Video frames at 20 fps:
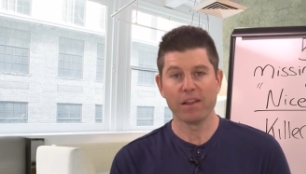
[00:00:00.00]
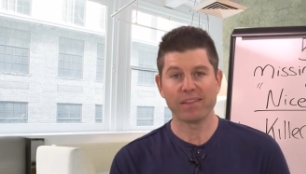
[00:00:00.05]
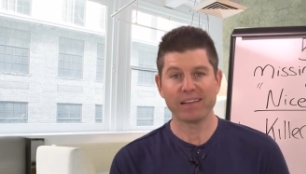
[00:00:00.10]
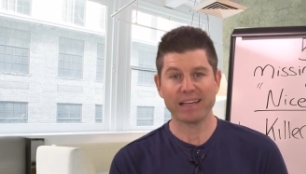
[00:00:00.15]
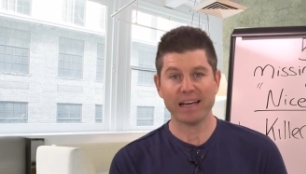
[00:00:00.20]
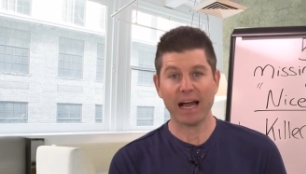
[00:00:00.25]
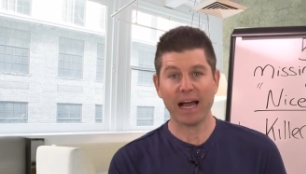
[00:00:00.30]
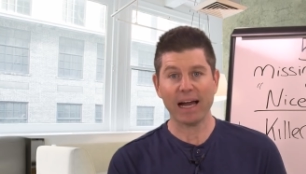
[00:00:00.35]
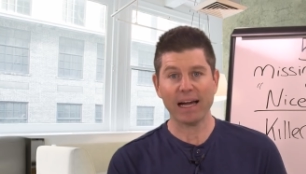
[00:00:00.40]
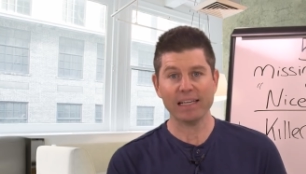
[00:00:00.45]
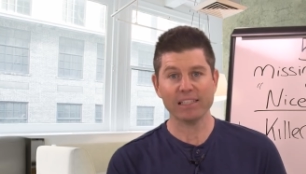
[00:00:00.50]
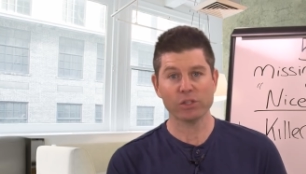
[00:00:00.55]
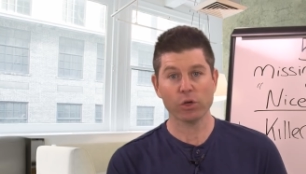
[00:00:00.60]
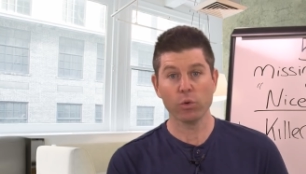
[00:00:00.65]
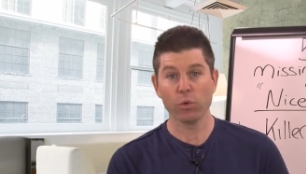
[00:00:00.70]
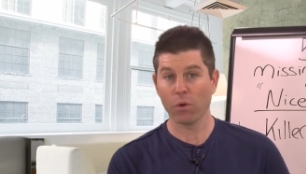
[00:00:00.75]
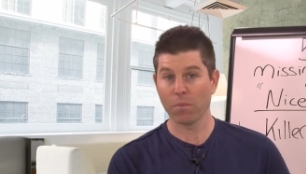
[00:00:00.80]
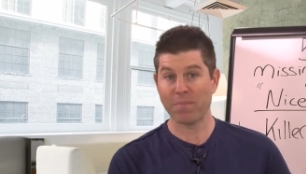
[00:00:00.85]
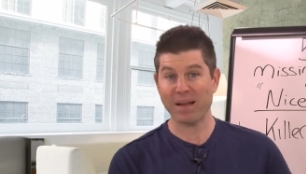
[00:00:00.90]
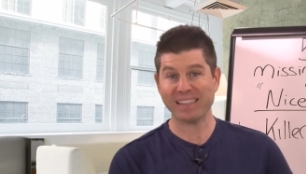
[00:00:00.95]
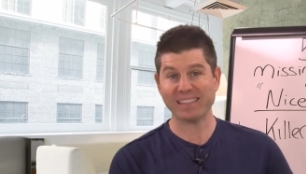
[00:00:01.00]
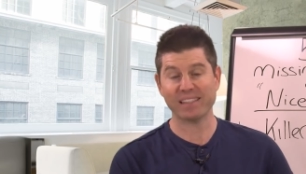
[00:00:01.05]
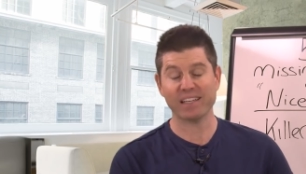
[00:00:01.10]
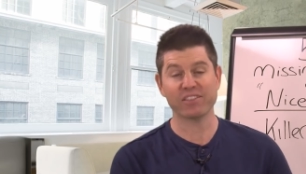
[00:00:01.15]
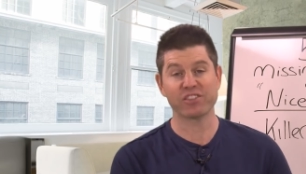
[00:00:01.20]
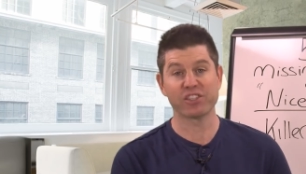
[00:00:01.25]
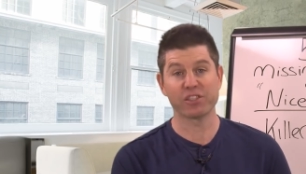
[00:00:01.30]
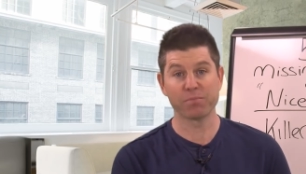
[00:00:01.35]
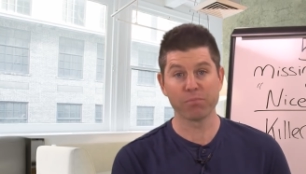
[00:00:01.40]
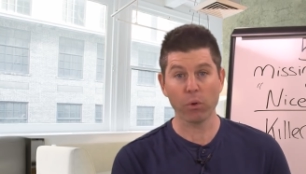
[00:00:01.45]
The guys who are best
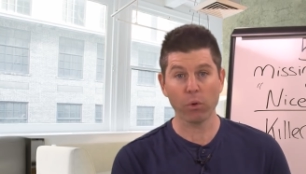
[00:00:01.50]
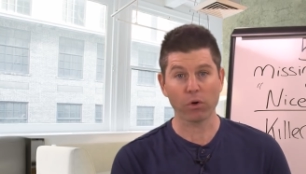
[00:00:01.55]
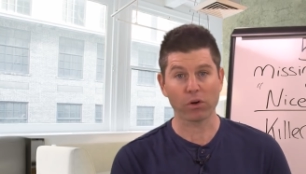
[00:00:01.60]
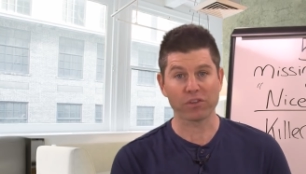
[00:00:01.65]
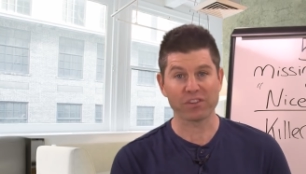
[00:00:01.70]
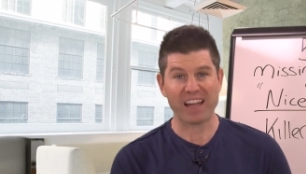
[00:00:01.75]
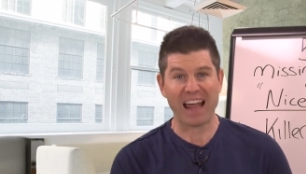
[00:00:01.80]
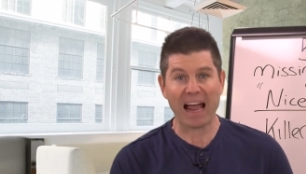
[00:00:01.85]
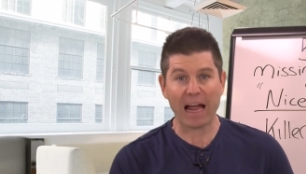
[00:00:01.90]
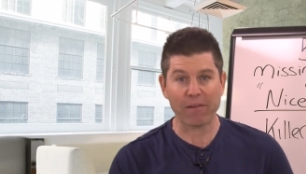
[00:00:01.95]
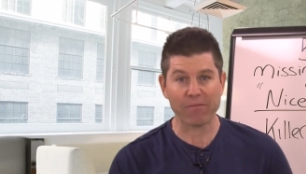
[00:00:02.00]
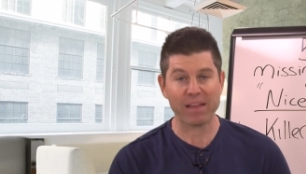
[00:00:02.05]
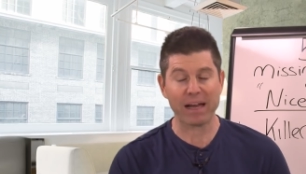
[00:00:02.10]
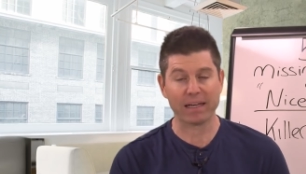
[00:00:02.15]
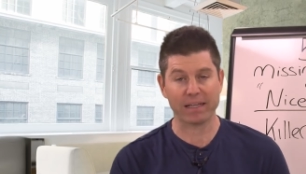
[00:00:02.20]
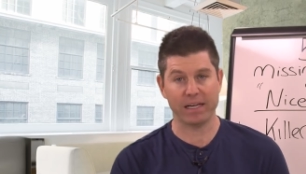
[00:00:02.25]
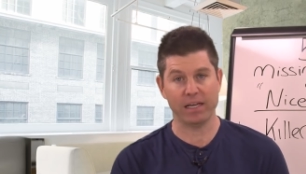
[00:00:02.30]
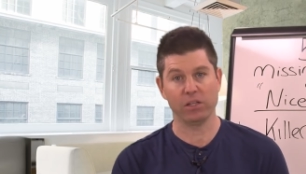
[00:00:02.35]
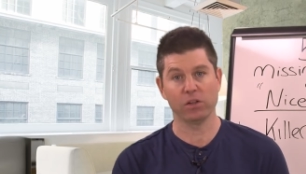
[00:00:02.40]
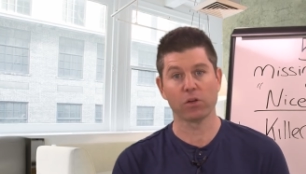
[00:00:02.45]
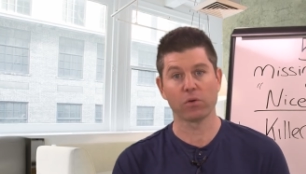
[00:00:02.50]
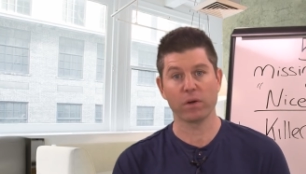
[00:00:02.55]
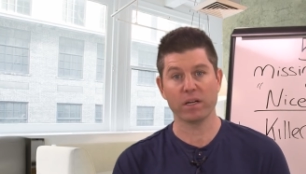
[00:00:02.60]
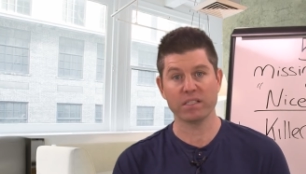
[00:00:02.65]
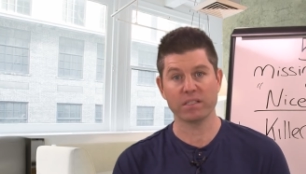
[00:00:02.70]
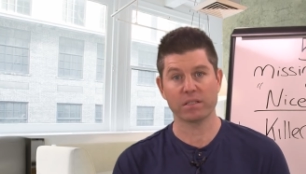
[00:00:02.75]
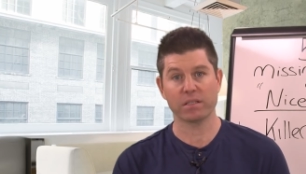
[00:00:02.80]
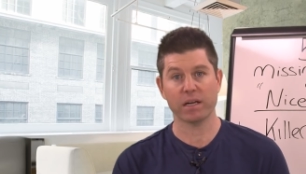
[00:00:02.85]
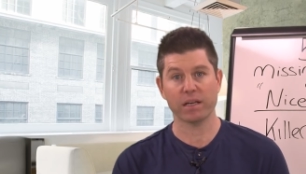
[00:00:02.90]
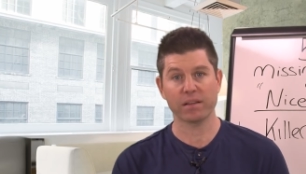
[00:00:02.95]
at sports have that killer
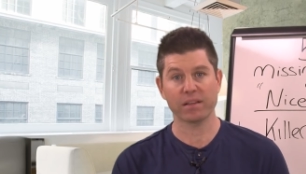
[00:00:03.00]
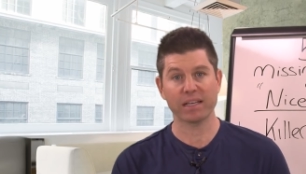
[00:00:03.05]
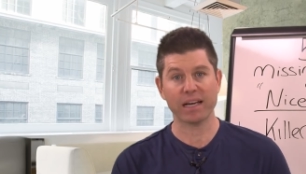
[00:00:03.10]
instinct.